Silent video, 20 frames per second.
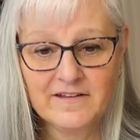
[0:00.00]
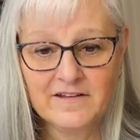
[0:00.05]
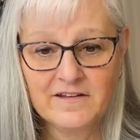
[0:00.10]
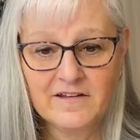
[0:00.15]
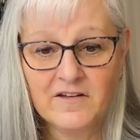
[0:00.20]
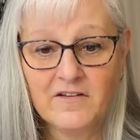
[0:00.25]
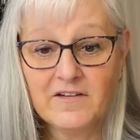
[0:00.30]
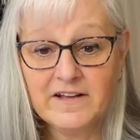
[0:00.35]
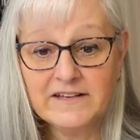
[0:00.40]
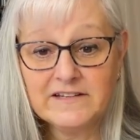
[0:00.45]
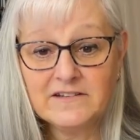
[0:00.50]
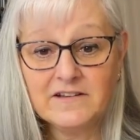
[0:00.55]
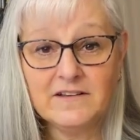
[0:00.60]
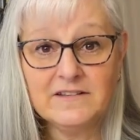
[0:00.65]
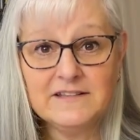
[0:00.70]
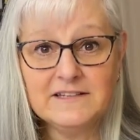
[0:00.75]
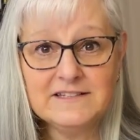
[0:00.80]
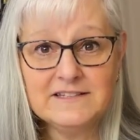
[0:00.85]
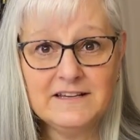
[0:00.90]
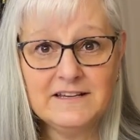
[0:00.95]
All right,
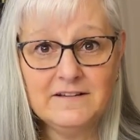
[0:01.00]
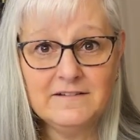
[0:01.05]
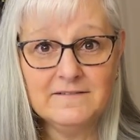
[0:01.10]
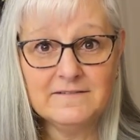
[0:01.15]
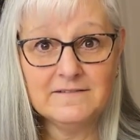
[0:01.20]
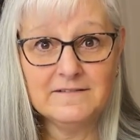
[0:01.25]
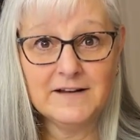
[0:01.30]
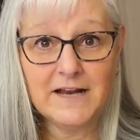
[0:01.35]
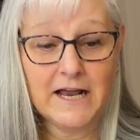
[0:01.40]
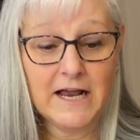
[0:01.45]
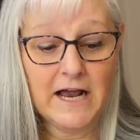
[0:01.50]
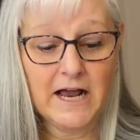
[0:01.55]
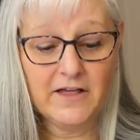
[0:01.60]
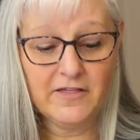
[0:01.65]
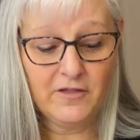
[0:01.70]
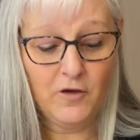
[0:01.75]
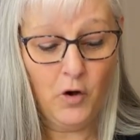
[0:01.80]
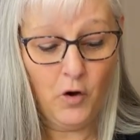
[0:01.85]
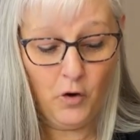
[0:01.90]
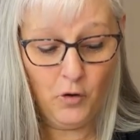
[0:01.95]
got this out.
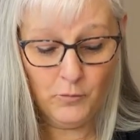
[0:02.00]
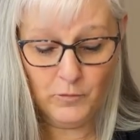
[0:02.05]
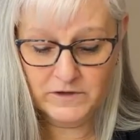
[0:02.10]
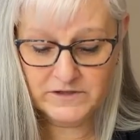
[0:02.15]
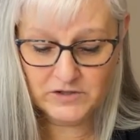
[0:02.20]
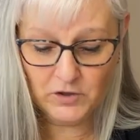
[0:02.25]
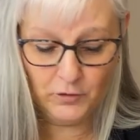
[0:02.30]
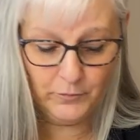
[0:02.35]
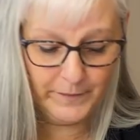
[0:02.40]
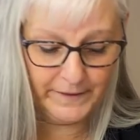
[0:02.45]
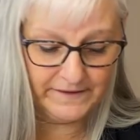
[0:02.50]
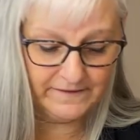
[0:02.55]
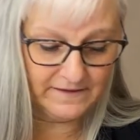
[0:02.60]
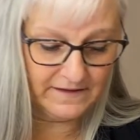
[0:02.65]
Was hoping